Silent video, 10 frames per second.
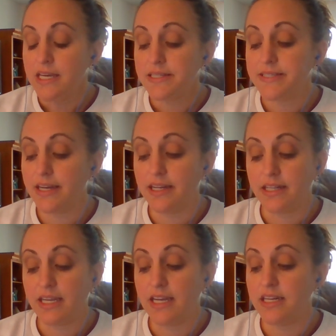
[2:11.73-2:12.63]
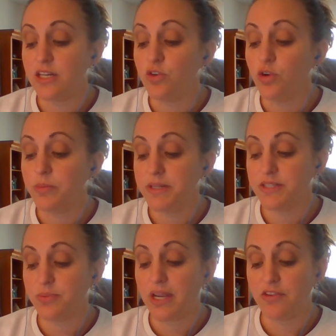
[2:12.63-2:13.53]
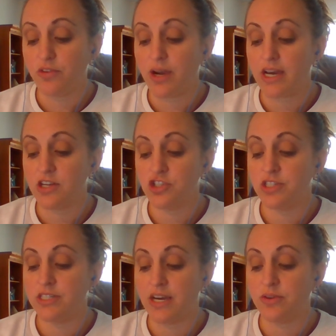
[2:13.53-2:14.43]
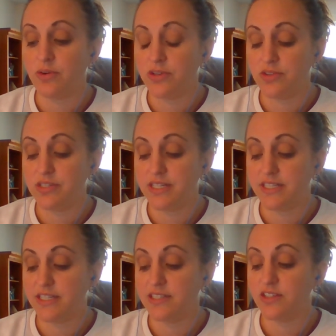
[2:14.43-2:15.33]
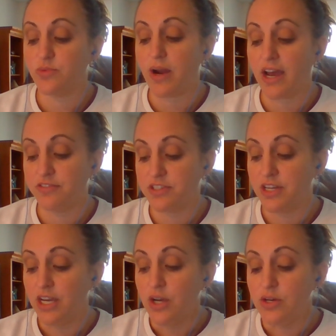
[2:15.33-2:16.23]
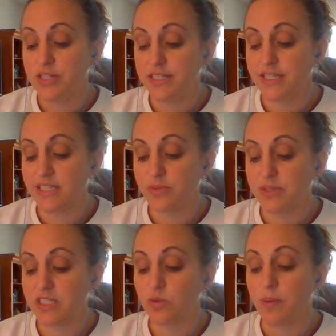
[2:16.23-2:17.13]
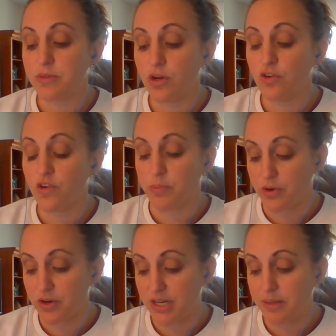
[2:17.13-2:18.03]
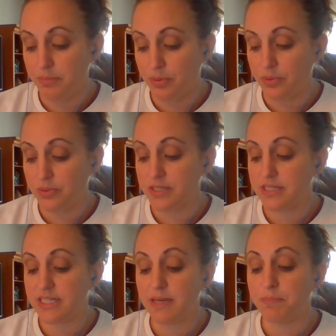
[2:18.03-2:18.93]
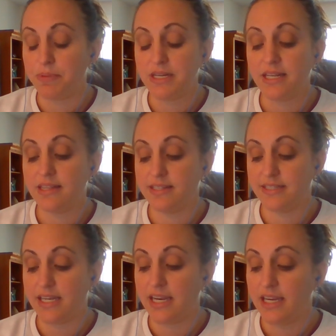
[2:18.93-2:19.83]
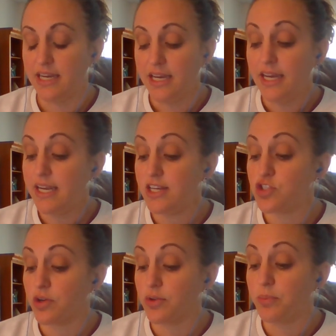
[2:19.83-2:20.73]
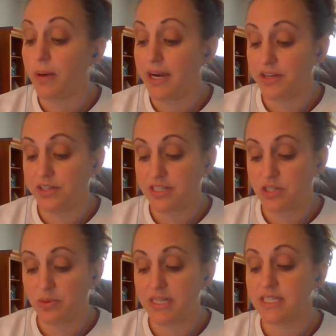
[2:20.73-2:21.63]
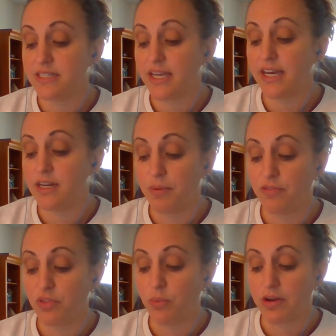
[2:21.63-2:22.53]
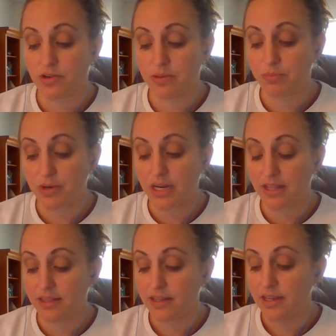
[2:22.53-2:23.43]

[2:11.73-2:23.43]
Suddenly, an enormous wave crashed down on Odysseus's raft. Odysseus was swept overboard and pulled deep beneath the sea. He struggled wildly to raise his head above the water and breathe.